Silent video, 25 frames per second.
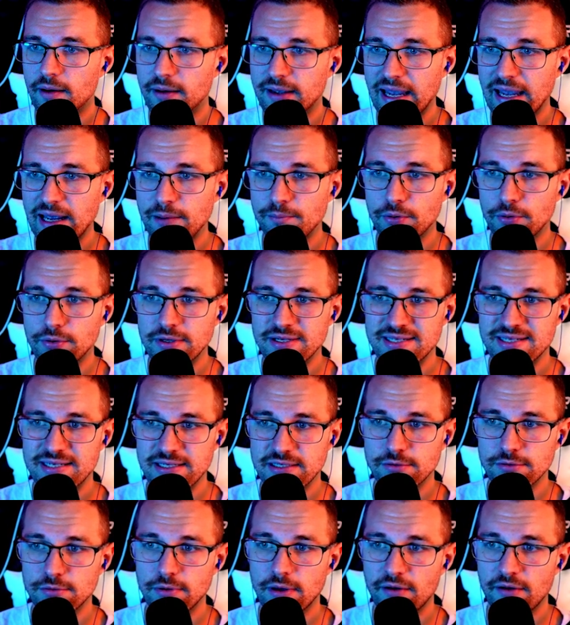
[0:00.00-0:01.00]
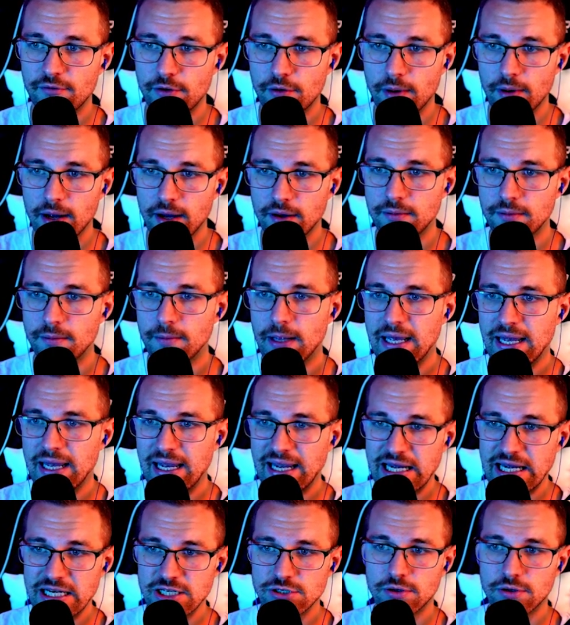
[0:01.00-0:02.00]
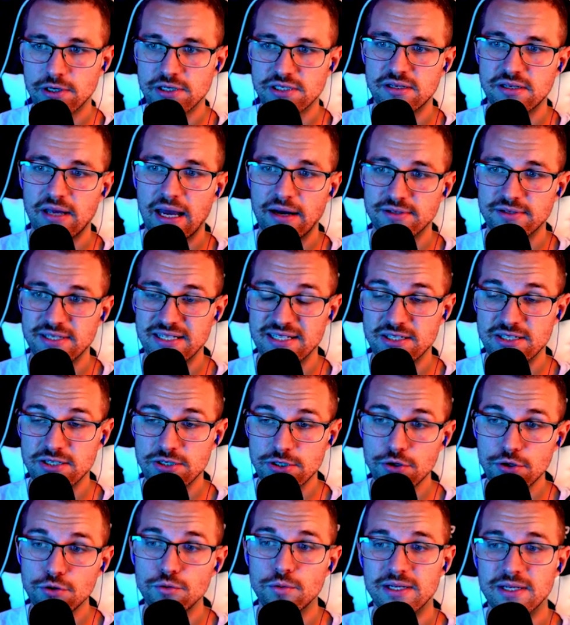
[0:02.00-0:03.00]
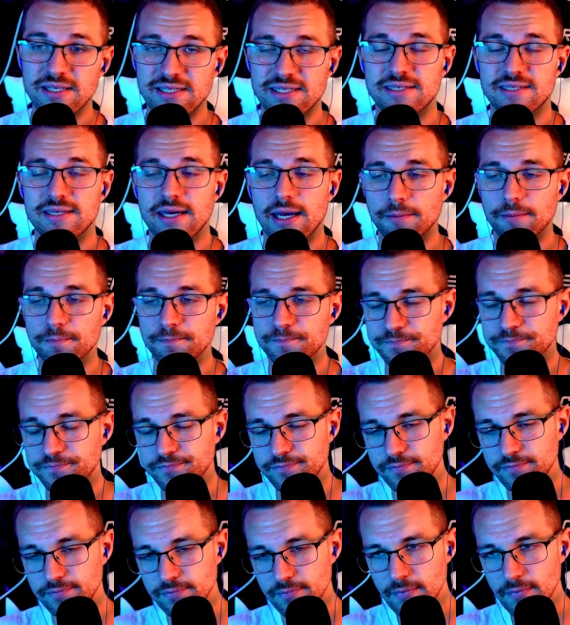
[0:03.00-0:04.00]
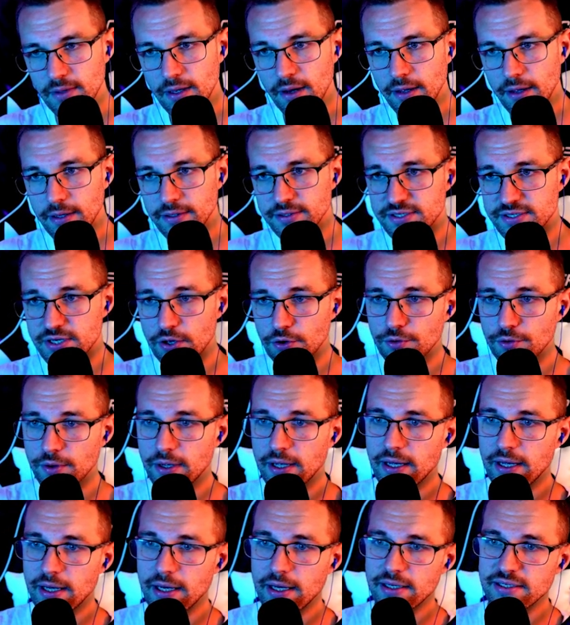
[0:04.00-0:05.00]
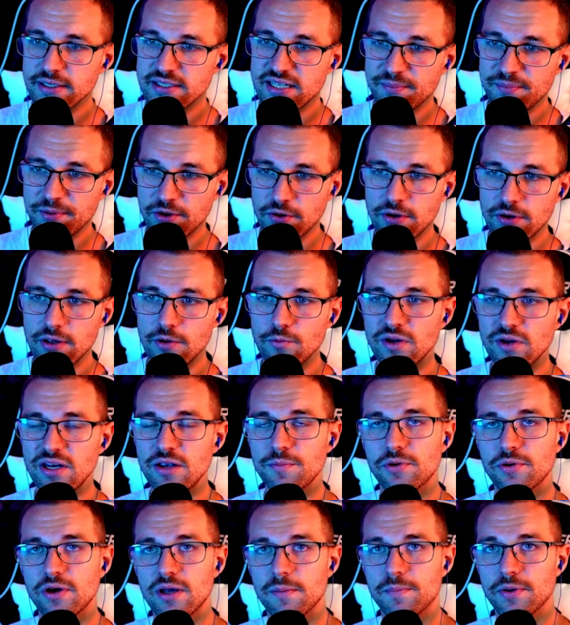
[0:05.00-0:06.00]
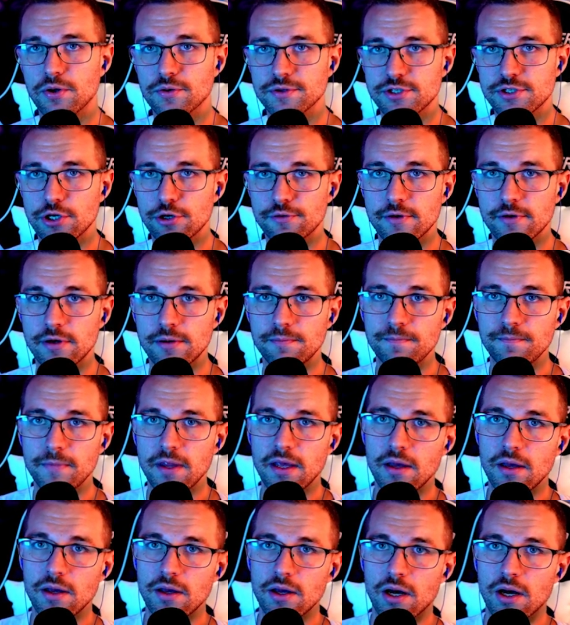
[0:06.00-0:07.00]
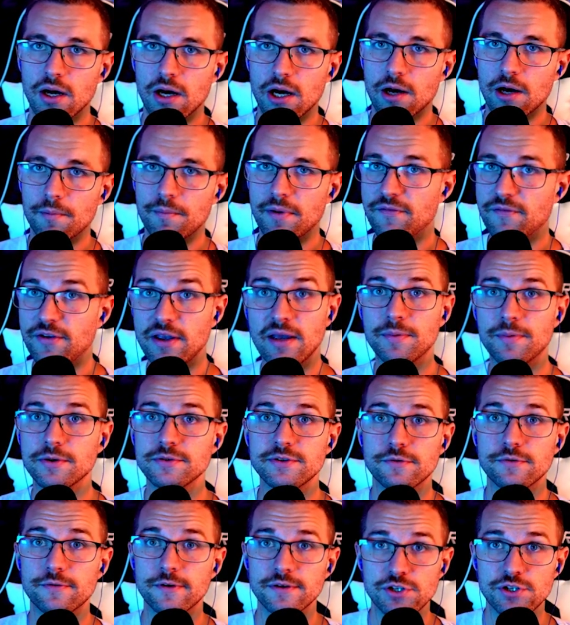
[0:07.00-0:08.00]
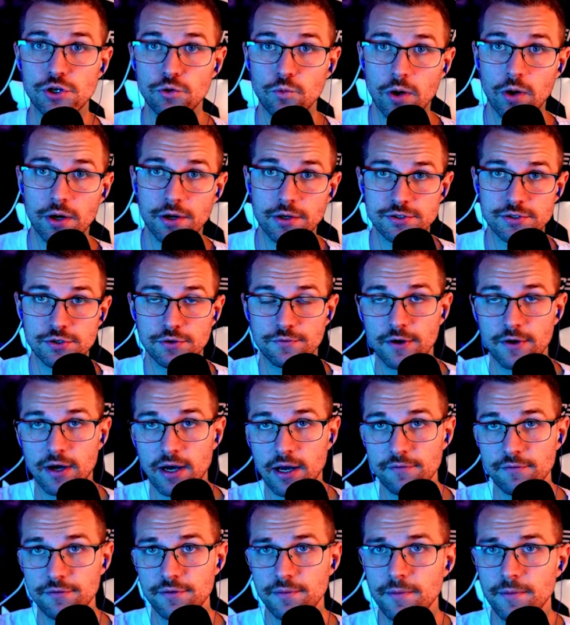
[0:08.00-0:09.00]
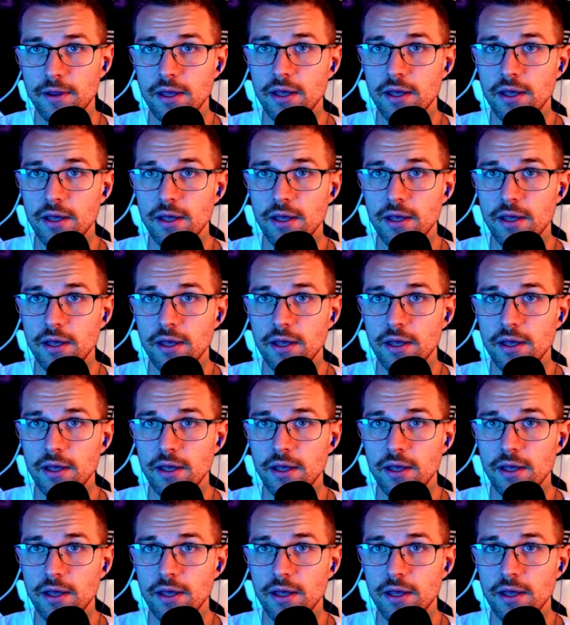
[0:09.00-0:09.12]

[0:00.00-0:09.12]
Gain bonus 6 loot every round. Each loss counts as 2 instead. So typically when you play Piltover, if you get Piltover 2-1 or 2-5,